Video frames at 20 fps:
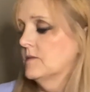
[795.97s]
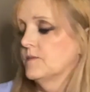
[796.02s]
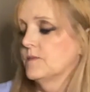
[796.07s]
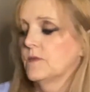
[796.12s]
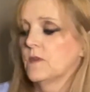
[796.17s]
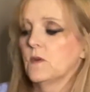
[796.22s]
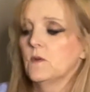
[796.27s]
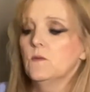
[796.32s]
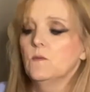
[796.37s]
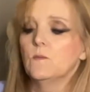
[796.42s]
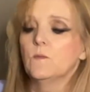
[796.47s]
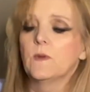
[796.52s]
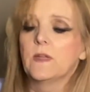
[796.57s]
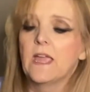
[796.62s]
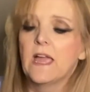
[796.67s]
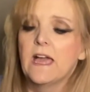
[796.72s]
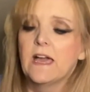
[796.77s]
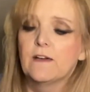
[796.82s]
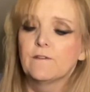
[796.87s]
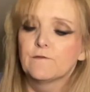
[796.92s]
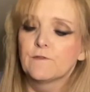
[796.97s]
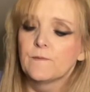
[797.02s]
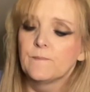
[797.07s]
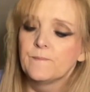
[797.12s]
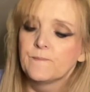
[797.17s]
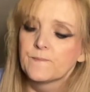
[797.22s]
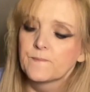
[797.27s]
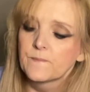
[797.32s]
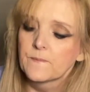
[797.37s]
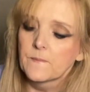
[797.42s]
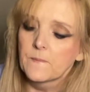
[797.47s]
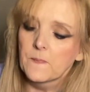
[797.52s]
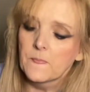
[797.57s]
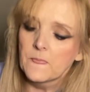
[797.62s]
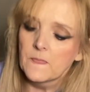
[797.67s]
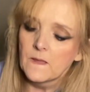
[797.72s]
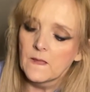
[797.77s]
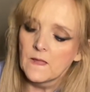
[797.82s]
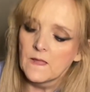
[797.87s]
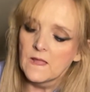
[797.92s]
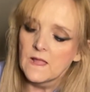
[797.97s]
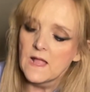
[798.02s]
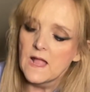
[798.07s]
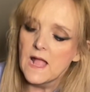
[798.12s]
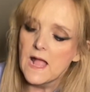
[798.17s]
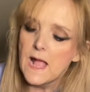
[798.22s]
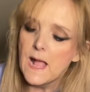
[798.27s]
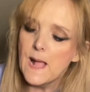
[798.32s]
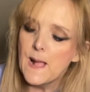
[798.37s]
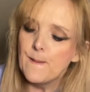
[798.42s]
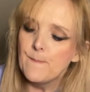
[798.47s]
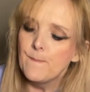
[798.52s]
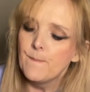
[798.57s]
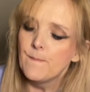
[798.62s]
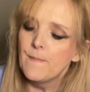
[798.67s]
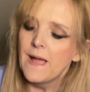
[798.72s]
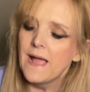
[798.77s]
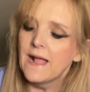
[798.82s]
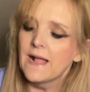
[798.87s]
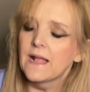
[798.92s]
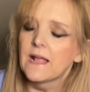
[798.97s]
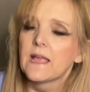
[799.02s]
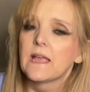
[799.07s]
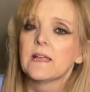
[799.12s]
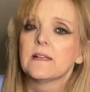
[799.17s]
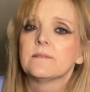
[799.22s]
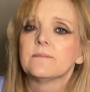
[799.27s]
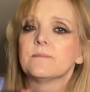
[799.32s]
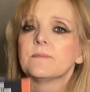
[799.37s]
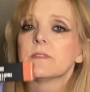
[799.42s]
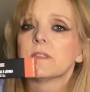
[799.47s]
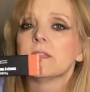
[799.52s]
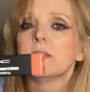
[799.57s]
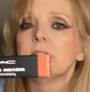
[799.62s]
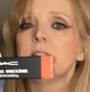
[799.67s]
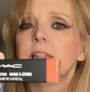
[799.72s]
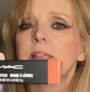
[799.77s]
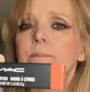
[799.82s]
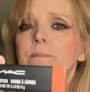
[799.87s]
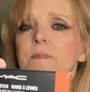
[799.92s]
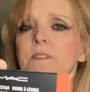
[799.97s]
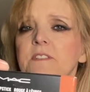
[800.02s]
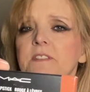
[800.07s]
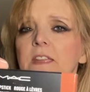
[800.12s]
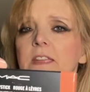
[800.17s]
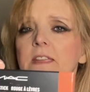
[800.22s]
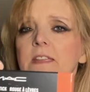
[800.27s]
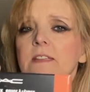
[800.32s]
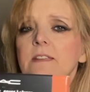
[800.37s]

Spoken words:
Oh, and we have a MAC lipstick.